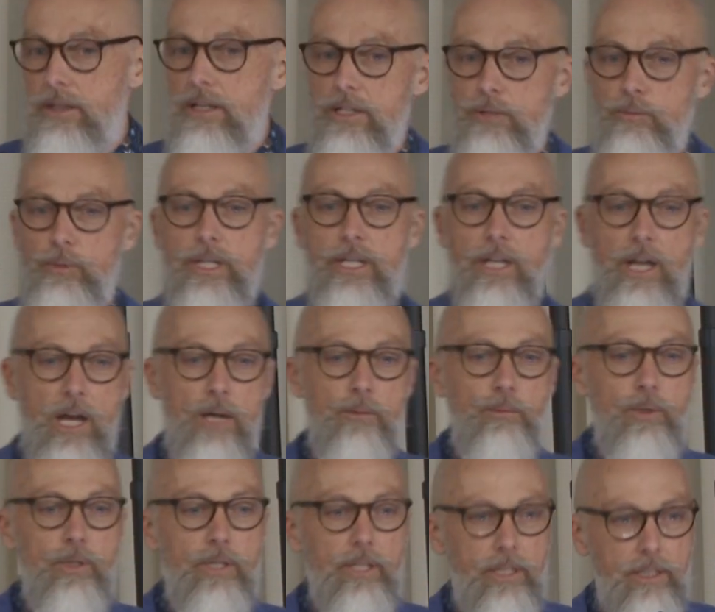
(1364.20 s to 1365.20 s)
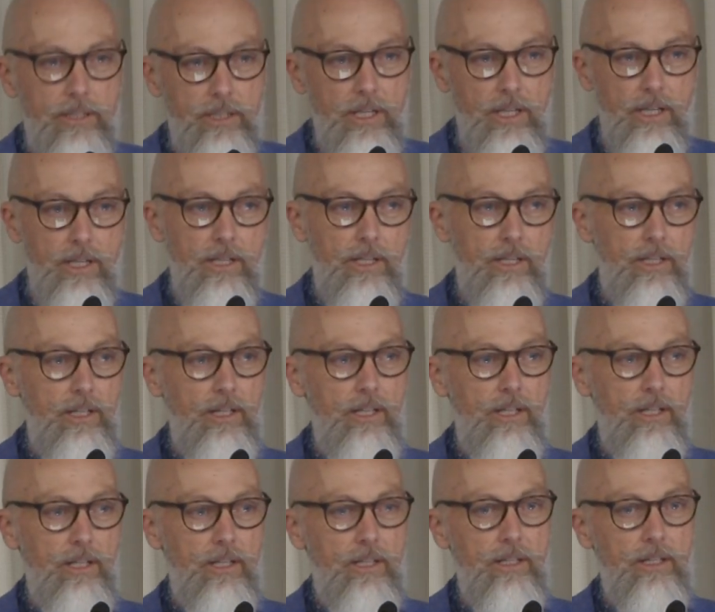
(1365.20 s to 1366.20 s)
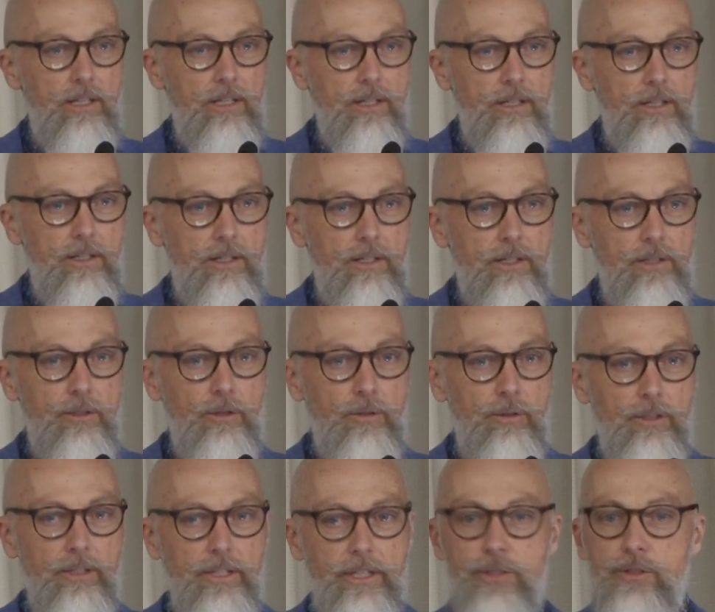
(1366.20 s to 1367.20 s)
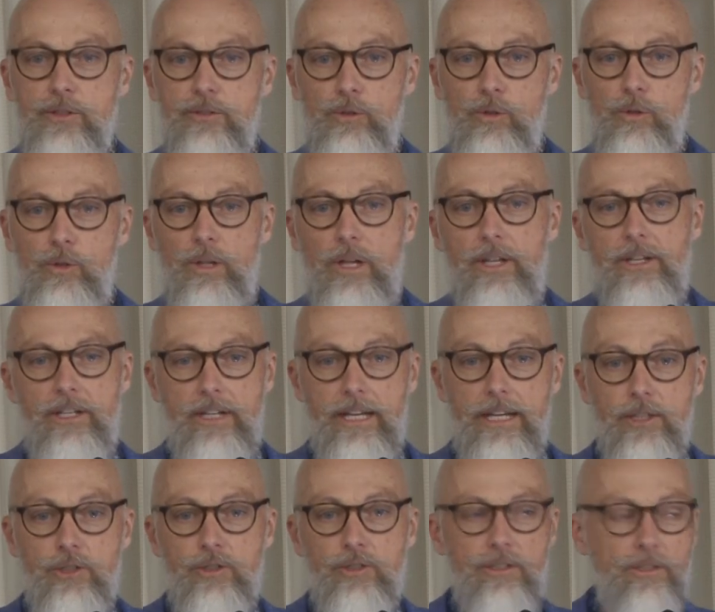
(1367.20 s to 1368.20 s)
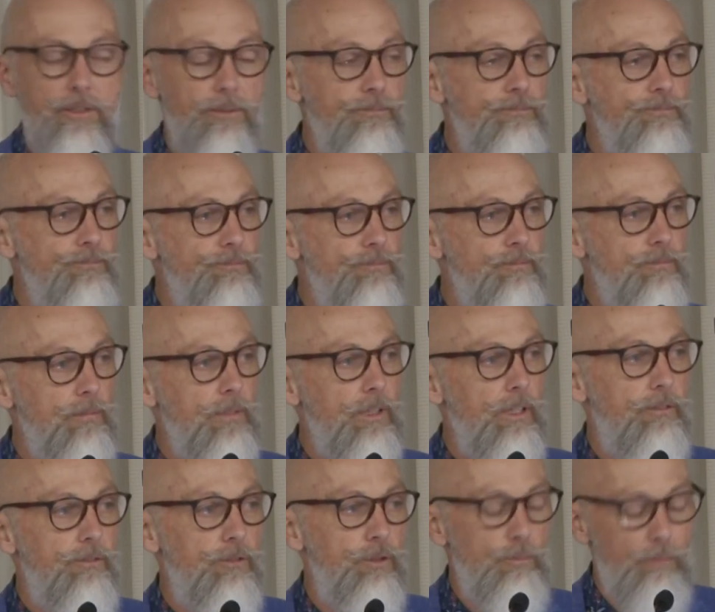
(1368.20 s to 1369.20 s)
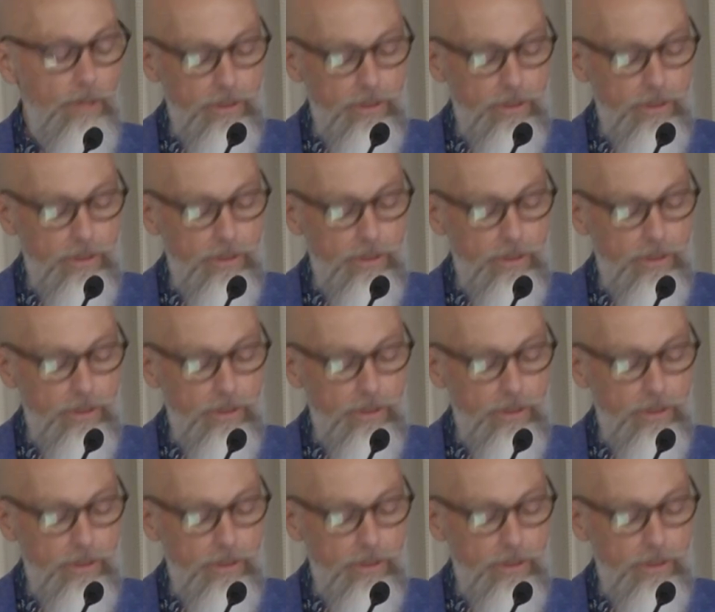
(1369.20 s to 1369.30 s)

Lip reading: things we can't predict, not the least of all an election a few